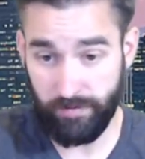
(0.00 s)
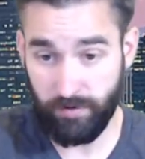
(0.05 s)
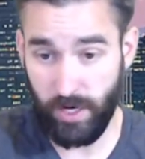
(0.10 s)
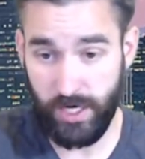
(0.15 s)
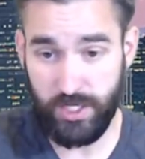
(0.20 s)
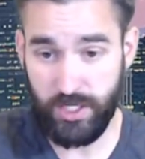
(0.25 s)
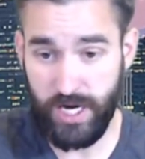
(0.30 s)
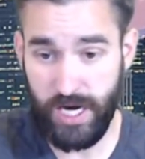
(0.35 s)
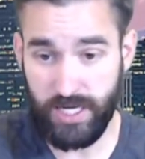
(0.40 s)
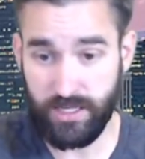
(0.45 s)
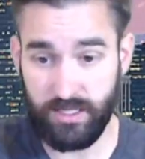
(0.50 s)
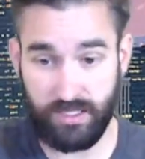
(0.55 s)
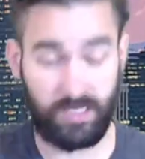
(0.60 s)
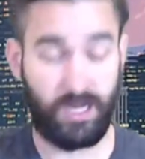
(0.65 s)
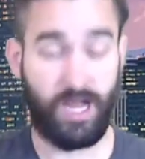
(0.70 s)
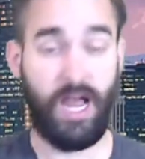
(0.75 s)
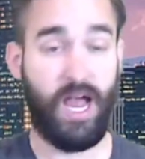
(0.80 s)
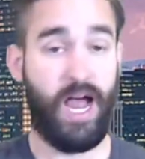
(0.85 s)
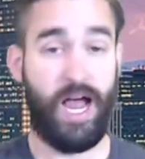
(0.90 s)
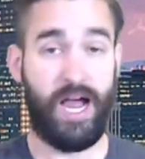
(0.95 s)
have great
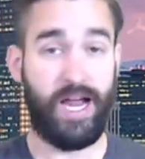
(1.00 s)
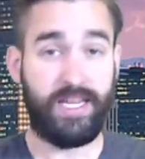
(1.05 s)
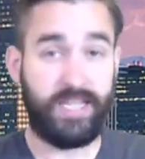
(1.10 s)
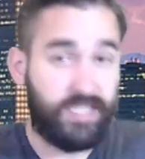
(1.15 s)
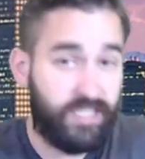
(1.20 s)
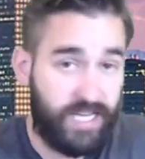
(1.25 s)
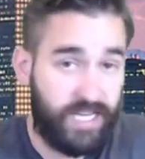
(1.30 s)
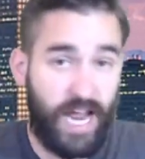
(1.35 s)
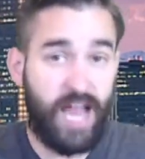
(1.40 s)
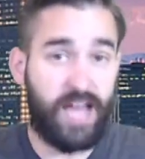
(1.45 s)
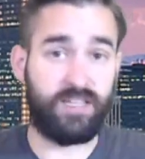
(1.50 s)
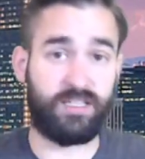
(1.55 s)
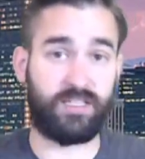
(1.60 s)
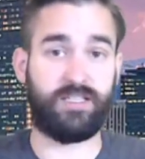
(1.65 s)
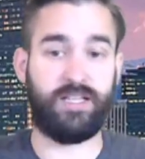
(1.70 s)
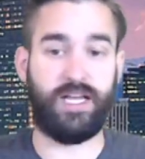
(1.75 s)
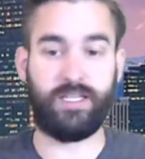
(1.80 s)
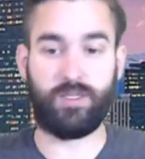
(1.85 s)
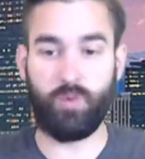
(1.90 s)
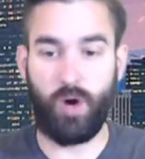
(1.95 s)
chances.
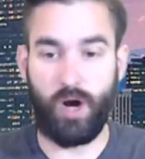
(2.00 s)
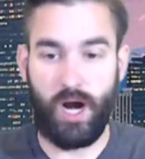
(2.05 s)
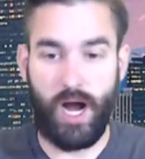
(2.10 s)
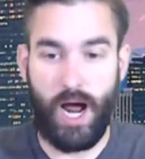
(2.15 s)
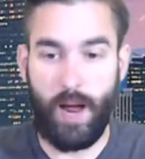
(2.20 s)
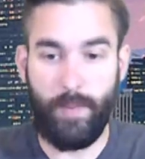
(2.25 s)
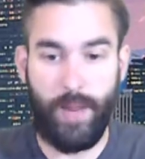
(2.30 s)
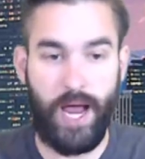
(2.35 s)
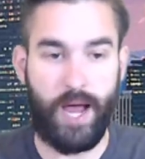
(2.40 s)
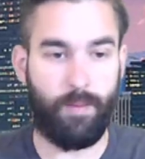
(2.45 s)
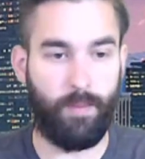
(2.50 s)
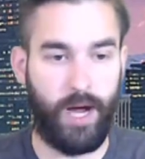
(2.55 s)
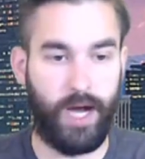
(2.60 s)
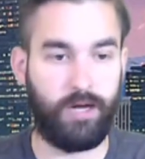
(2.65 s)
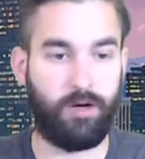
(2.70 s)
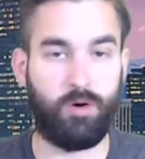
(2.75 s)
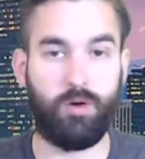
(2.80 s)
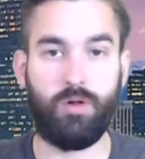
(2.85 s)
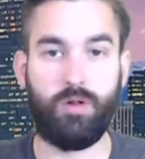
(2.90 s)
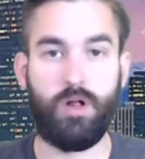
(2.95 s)
Yes, that's where I'm at,
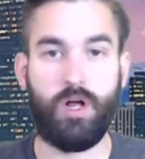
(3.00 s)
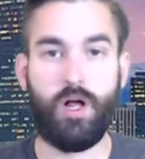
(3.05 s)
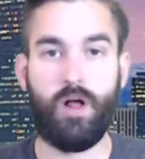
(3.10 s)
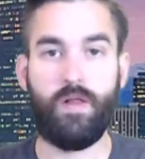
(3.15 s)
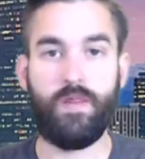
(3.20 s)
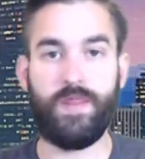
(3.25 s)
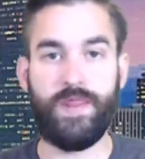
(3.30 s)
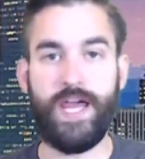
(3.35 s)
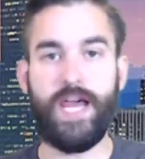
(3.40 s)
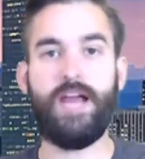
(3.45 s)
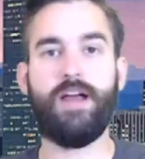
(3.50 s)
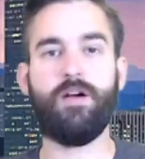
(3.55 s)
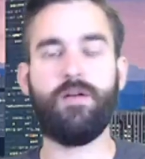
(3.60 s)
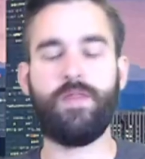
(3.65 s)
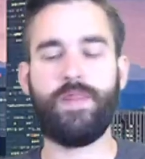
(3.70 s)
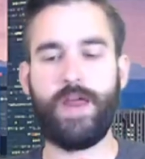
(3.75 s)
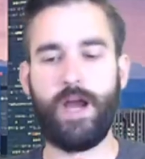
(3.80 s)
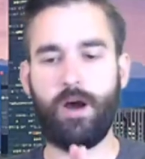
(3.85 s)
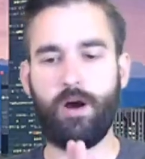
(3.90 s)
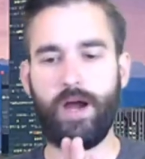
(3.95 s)
Michael.
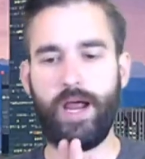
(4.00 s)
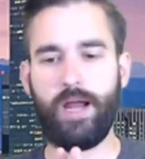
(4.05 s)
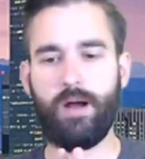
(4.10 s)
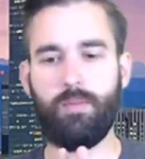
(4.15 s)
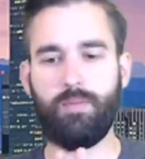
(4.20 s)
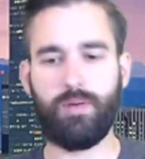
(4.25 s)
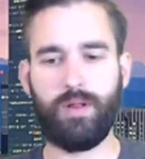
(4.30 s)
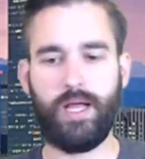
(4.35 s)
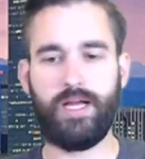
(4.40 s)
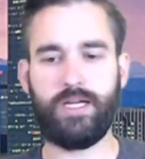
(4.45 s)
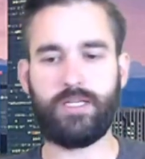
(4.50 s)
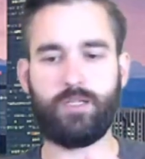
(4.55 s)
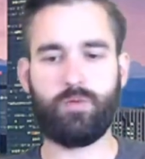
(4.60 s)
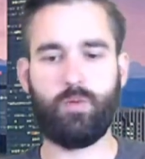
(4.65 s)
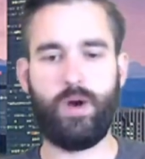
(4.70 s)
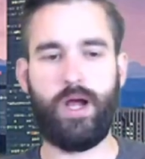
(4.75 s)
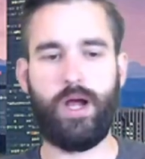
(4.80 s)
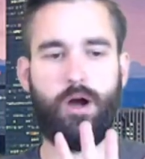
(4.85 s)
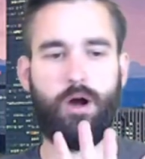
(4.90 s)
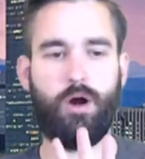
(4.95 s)
They're in a place
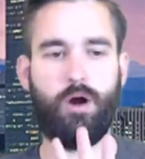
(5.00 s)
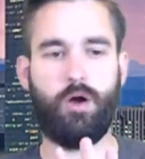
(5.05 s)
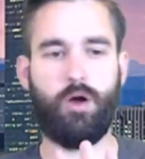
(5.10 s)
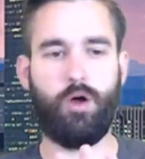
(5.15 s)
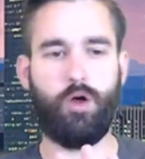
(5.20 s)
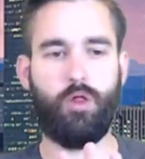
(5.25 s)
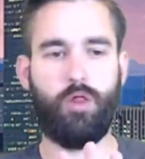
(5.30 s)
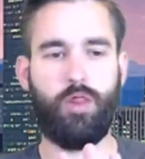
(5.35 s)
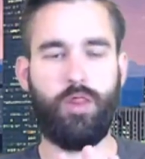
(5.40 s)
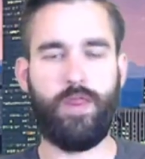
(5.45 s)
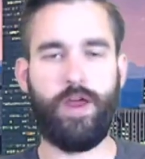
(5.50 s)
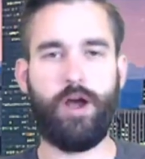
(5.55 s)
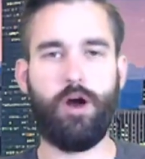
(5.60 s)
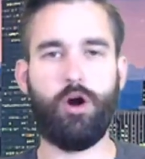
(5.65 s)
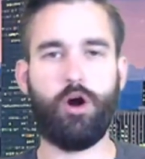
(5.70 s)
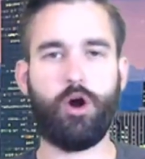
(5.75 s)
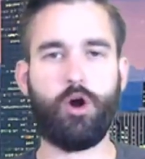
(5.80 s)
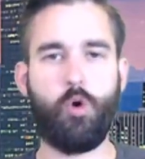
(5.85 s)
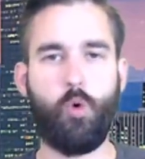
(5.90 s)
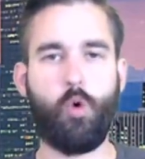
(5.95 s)
where
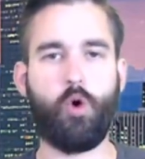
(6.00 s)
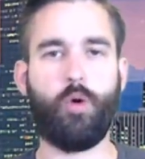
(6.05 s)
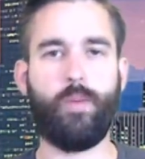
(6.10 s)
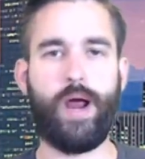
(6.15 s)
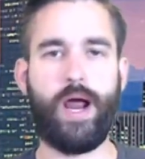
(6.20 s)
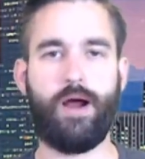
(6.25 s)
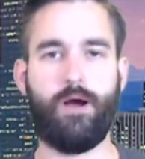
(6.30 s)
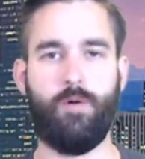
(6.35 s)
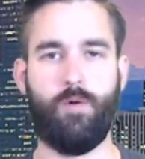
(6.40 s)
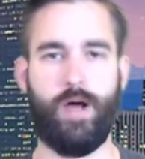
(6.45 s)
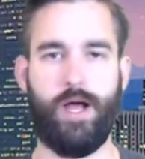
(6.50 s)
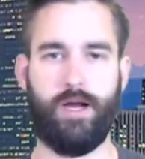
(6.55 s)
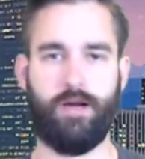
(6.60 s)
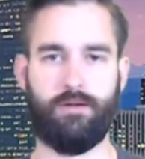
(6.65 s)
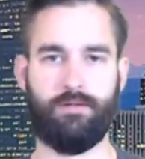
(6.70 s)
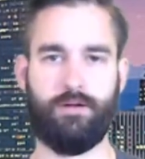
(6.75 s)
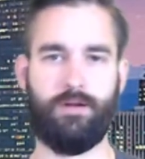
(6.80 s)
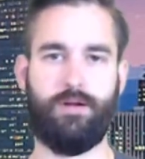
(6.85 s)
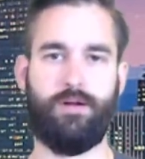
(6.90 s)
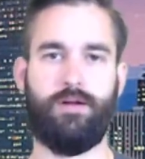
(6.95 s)
they're a quarterback away,
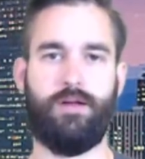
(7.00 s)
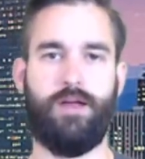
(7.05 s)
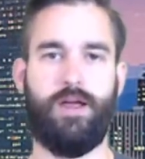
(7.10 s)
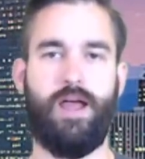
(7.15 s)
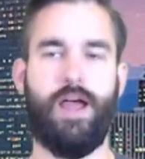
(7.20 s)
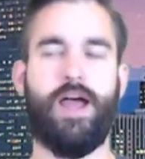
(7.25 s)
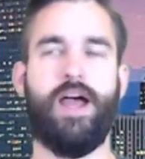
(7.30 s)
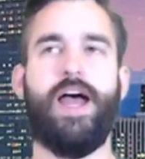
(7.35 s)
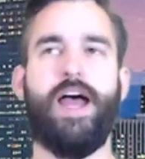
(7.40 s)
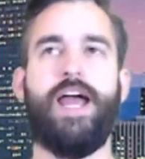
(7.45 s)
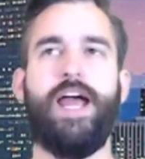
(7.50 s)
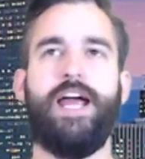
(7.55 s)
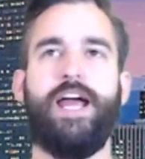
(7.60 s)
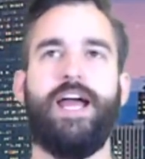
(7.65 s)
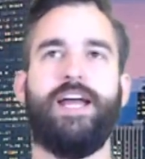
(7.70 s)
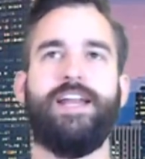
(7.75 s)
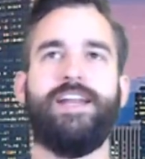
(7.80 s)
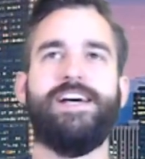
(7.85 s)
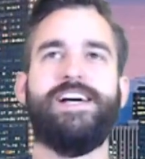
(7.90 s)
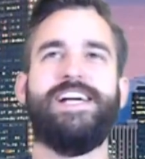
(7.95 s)

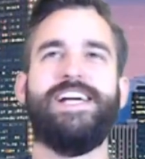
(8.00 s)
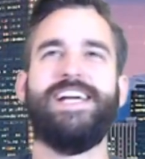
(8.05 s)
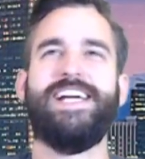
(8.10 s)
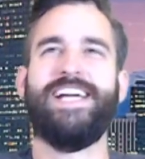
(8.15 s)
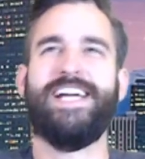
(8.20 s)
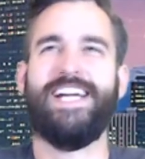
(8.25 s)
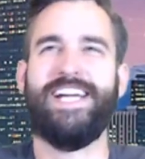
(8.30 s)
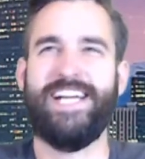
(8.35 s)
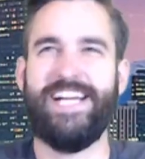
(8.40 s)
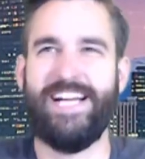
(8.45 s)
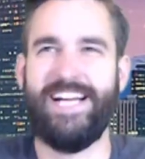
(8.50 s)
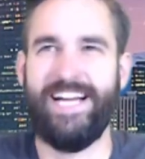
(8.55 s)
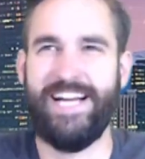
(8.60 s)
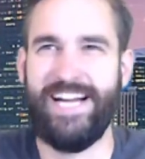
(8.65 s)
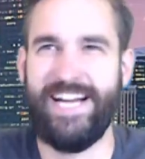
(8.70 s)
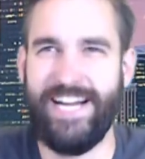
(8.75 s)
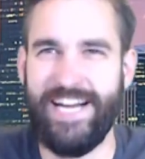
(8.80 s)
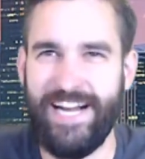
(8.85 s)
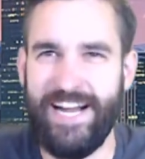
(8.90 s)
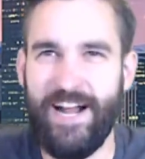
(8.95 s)
and
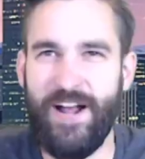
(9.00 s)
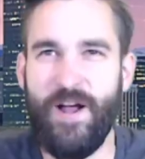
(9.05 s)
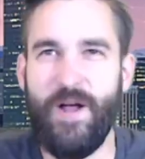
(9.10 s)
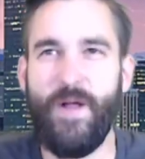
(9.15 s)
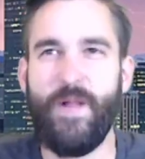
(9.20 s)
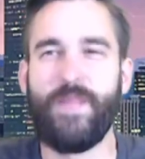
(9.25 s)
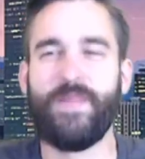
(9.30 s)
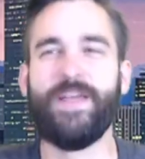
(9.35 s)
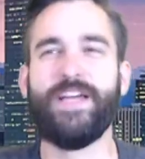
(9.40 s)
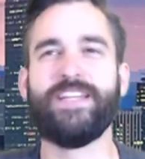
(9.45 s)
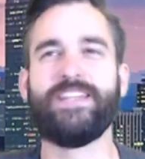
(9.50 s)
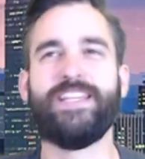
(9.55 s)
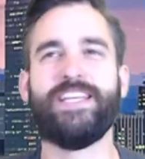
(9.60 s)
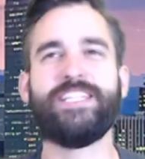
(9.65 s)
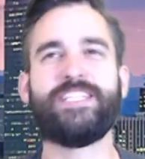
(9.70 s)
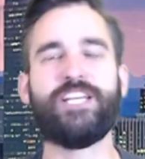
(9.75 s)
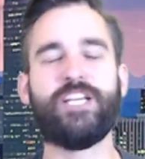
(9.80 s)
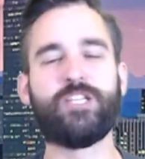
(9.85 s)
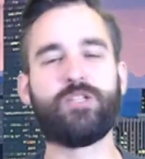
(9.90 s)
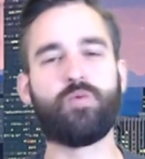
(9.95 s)

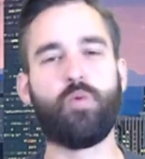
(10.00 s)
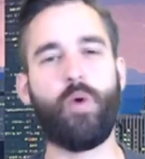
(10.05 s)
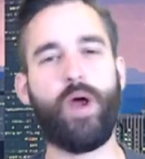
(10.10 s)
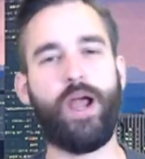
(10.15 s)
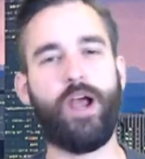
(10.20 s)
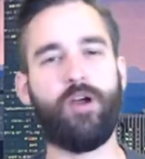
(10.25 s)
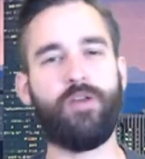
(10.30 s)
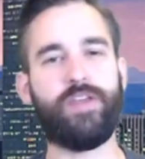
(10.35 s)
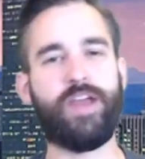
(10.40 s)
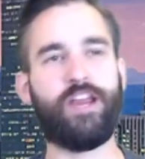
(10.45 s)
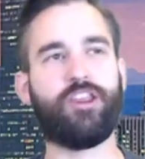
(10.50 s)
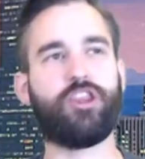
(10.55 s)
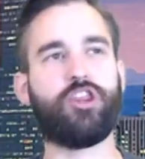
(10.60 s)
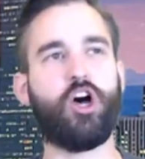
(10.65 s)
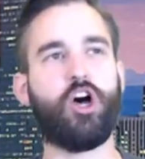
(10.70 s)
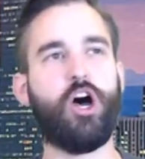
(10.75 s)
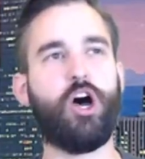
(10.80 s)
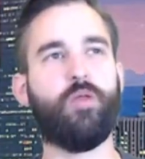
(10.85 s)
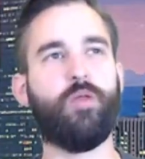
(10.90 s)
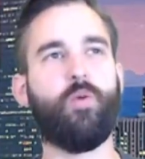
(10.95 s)
this is where
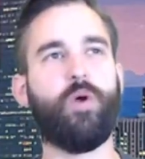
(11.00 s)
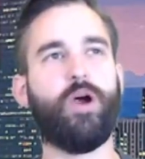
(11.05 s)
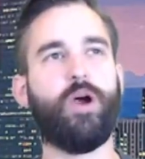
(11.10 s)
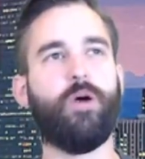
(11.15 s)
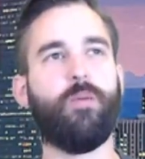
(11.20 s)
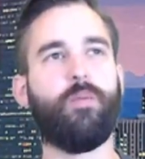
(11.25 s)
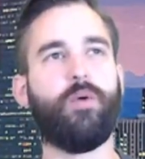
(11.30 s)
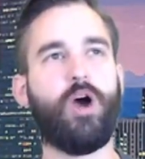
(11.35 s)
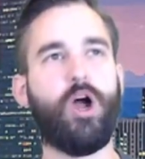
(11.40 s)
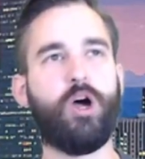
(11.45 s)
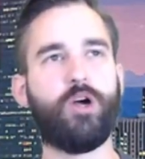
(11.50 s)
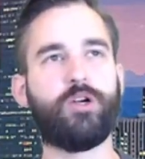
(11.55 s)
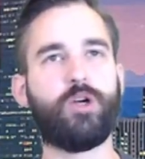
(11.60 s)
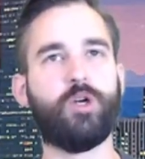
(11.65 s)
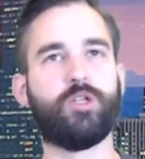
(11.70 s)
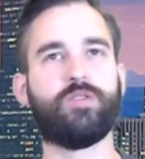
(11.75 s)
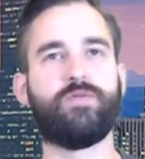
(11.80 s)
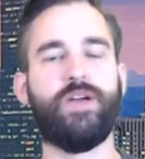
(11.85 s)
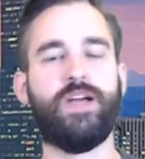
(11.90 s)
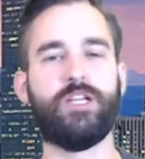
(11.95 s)
where
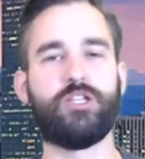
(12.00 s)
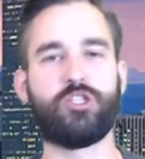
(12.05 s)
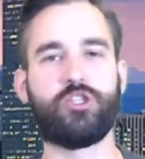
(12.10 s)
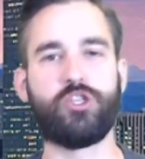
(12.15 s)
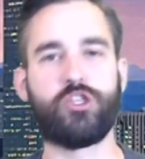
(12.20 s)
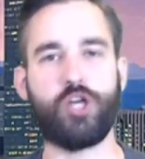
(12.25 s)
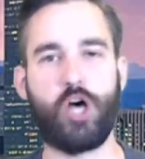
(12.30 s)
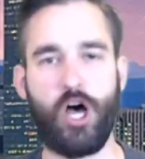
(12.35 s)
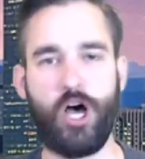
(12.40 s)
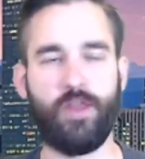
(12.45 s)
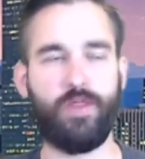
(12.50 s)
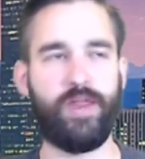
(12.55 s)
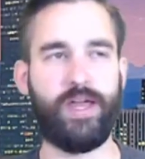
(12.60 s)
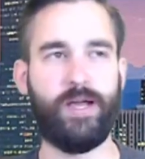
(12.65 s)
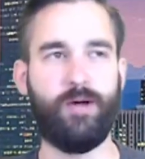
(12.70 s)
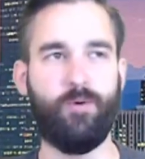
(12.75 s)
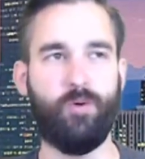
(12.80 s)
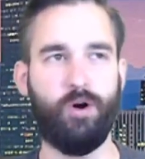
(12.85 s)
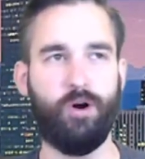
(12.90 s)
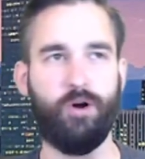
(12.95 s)
Broncos fans thought
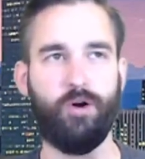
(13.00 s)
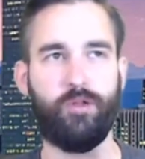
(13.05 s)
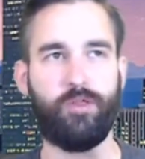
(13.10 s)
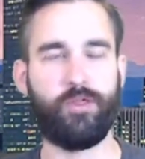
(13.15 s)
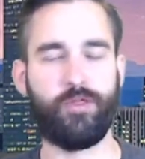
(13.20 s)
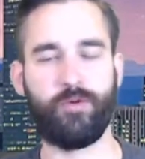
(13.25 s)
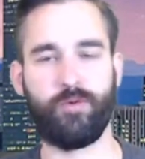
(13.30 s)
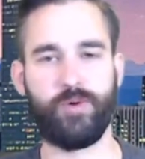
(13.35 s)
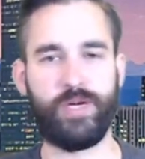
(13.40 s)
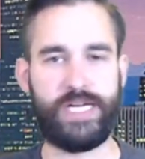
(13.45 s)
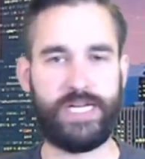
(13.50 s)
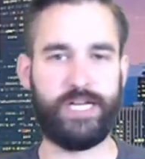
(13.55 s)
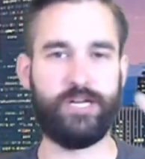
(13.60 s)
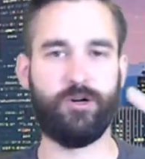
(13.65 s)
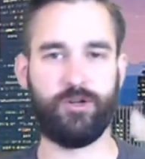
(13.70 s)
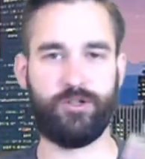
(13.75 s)
they were 3